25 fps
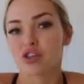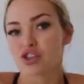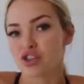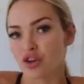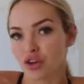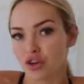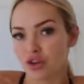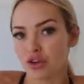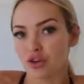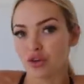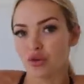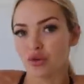
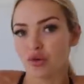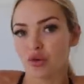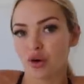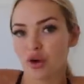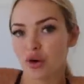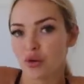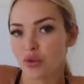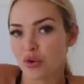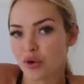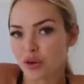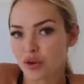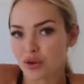show you
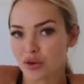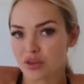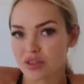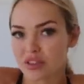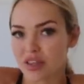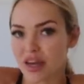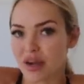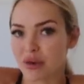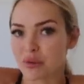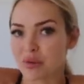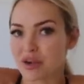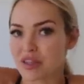what it looks
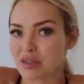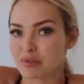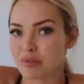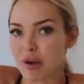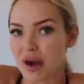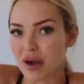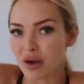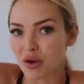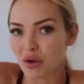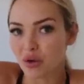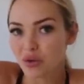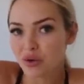like when it's
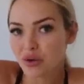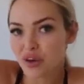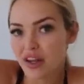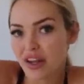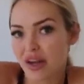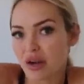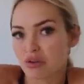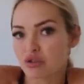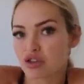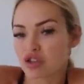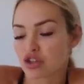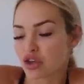back on
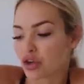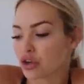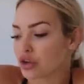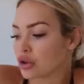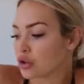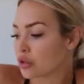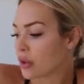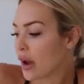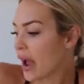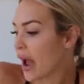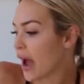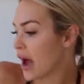and I'll show
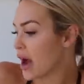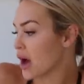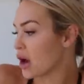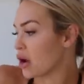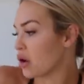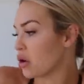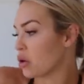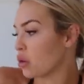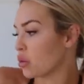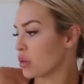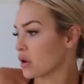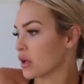you
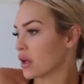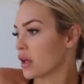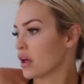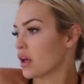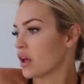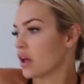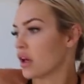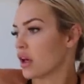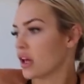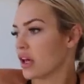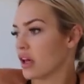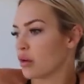how
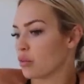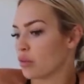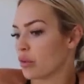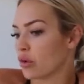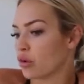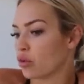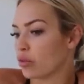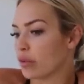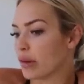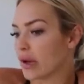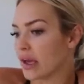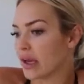it
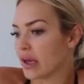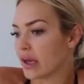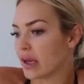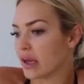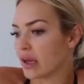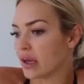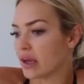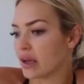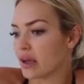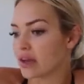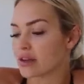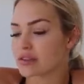will
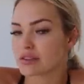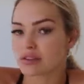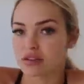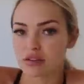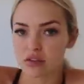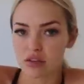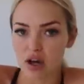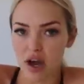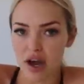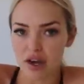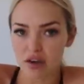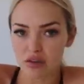be
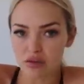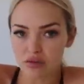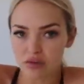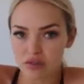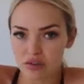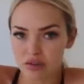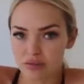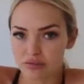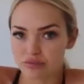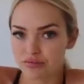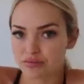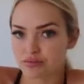
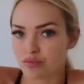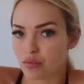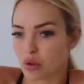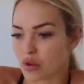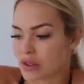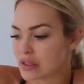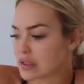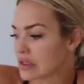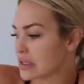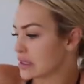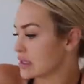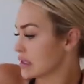styled
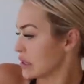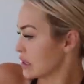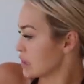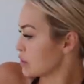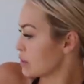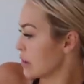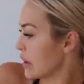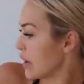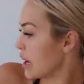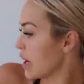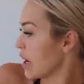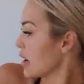once it's a
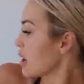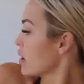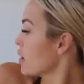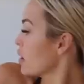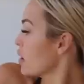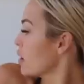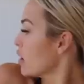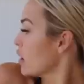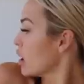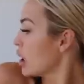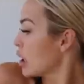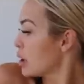spare
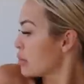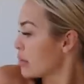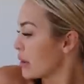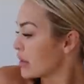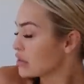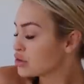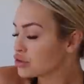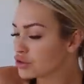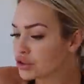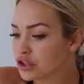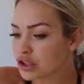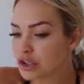
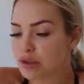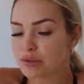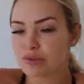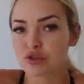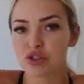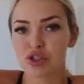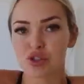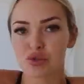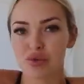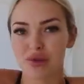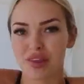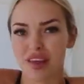bedroom
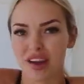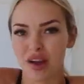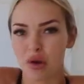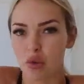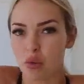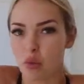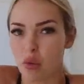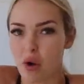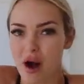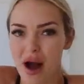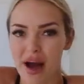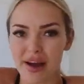just with like a
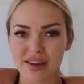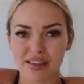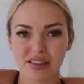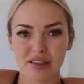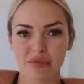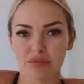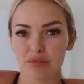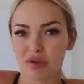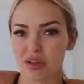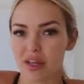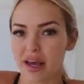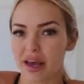white
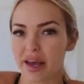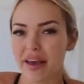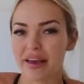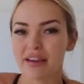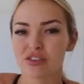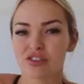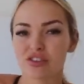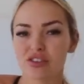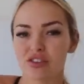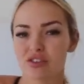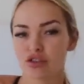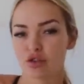plain
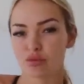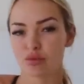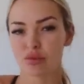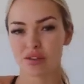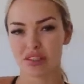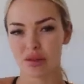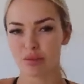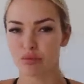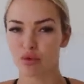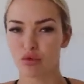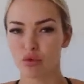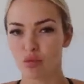just super
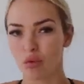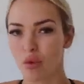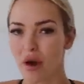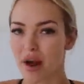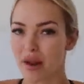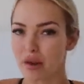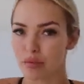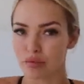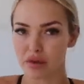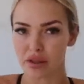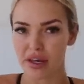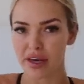simple
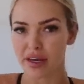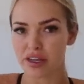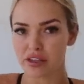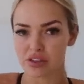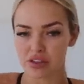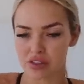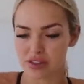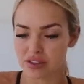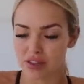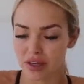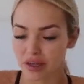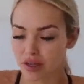white and plain
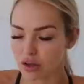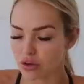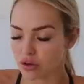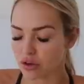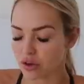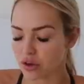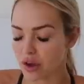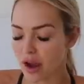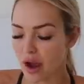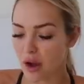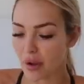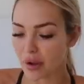just like you know
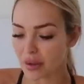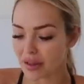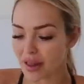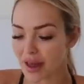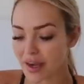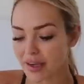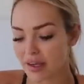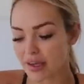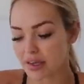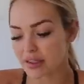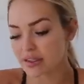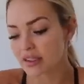how I
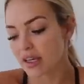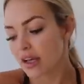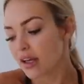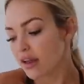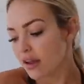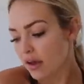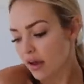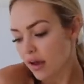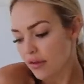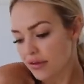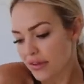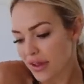like it
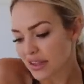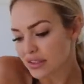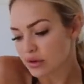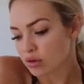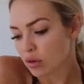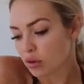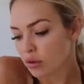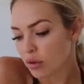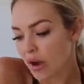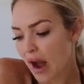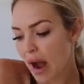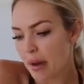that's
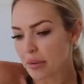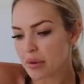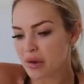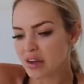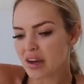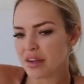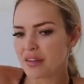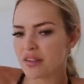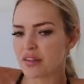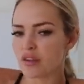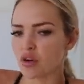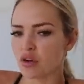what will happen
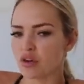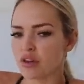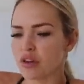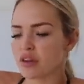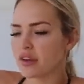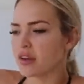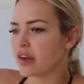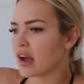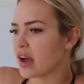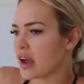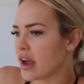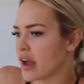and the only
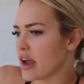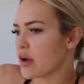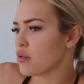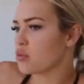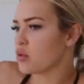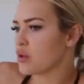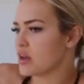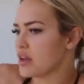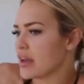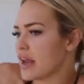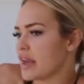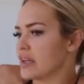thing I
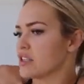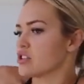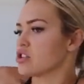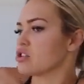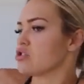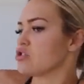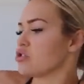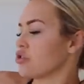would need to